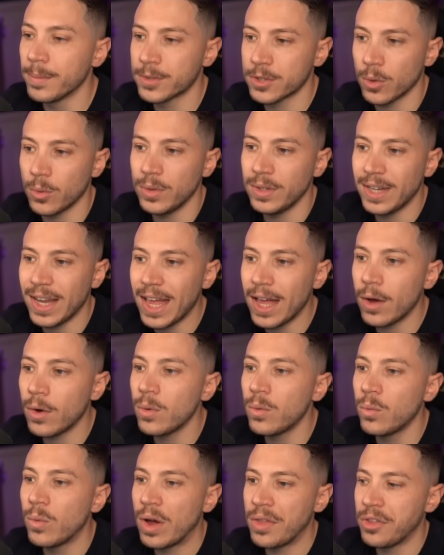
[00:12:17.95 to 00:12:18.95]
So now,
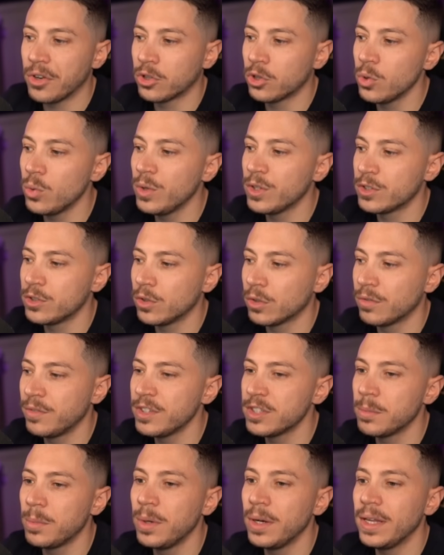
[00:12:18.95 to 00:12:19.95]
weather 2 is not
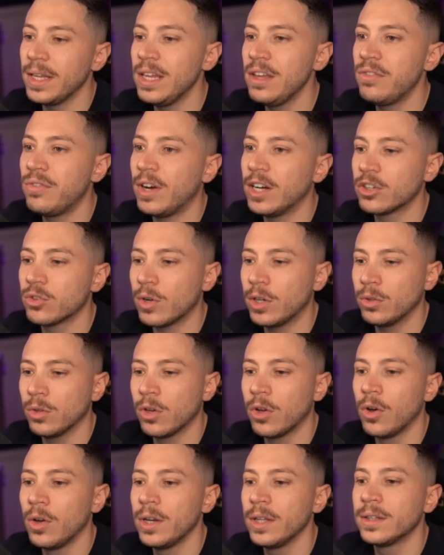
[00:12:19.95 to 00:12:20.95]
visible, if I try to
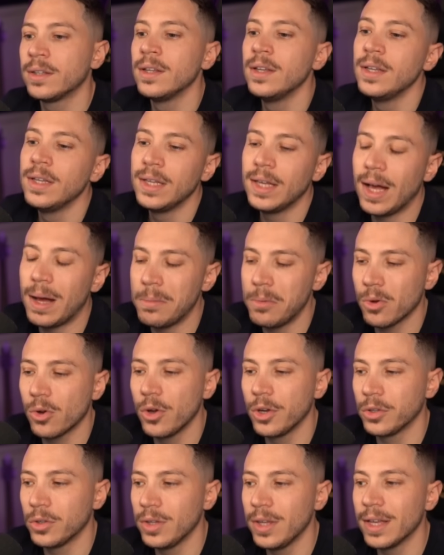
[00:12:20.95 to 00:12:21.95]
call it, I'm not
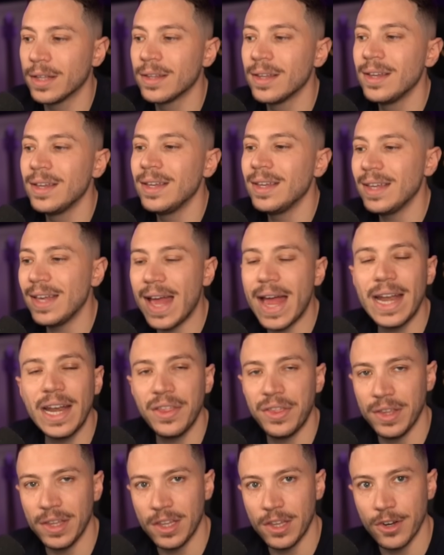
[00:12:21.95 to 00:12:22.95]
going to get
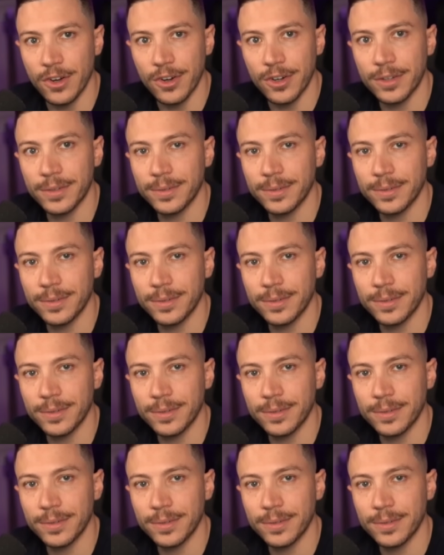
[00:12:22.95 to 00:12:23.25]
anything here.